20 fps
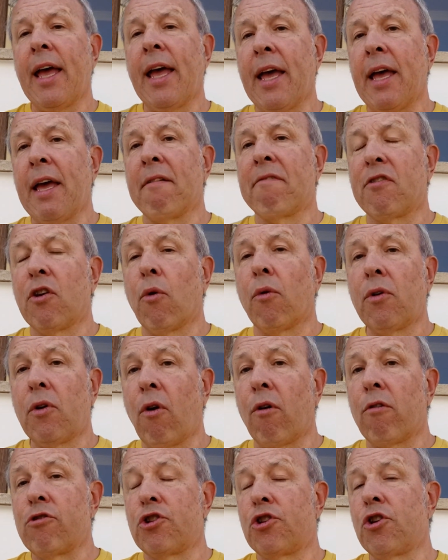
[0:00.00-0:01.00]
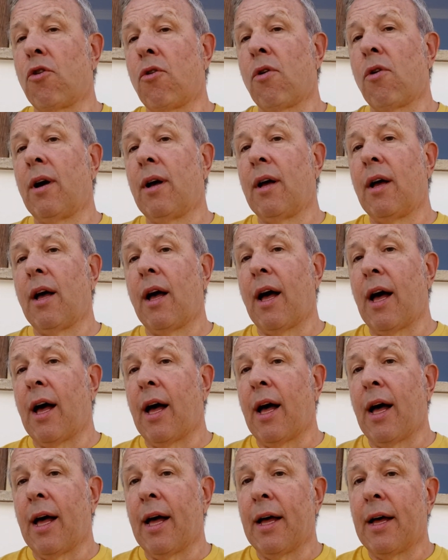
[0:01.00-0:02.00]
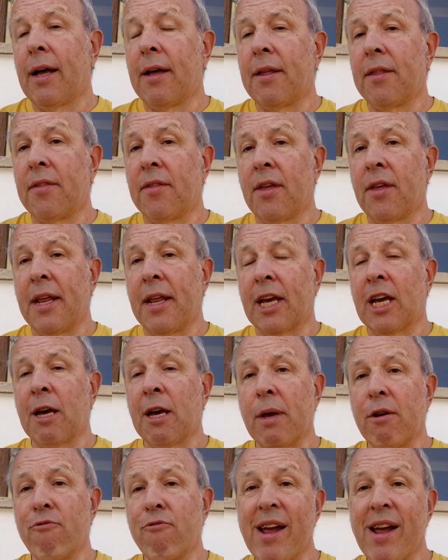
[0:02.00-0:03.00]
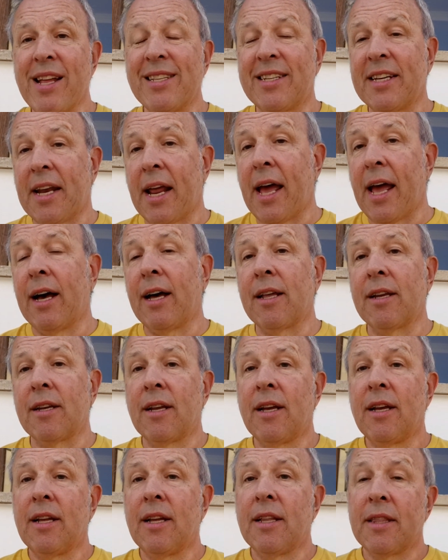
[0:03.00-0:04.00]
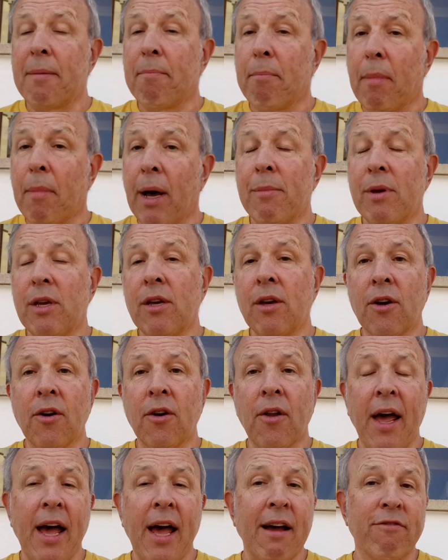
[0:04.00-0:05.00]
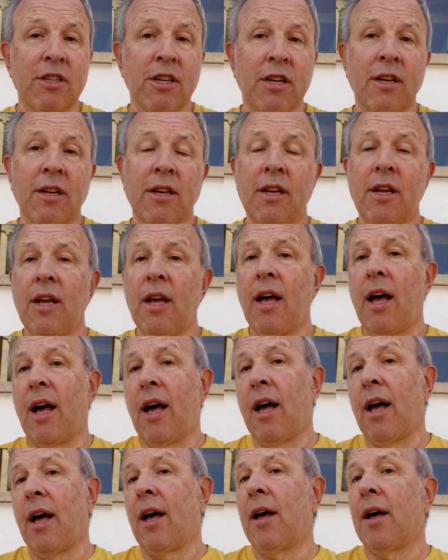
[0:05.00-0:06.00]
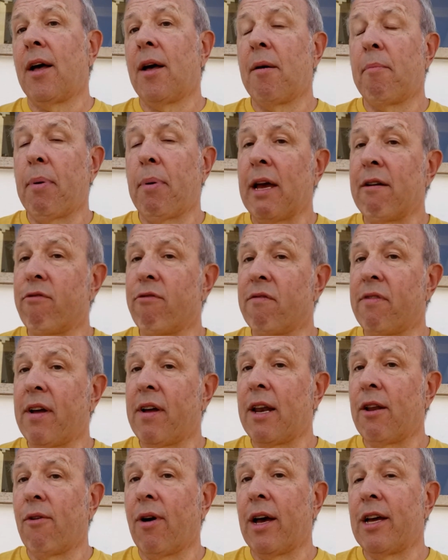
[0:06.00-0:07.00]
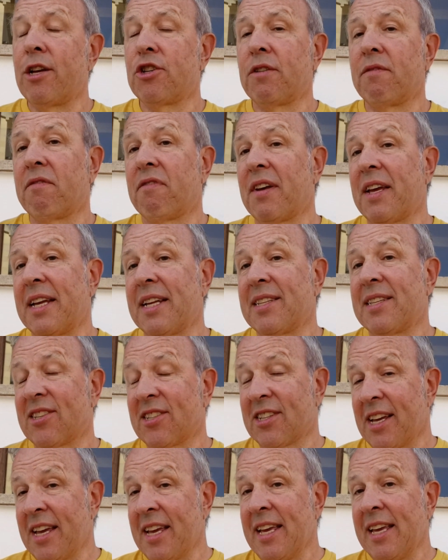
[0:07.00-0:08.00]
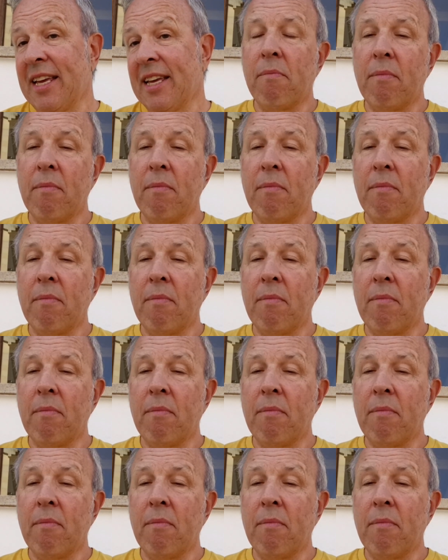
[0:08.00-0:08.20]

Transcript: If you're not sure that it could be rented out, then maybe you're going to have to pay for a valuation fee and see.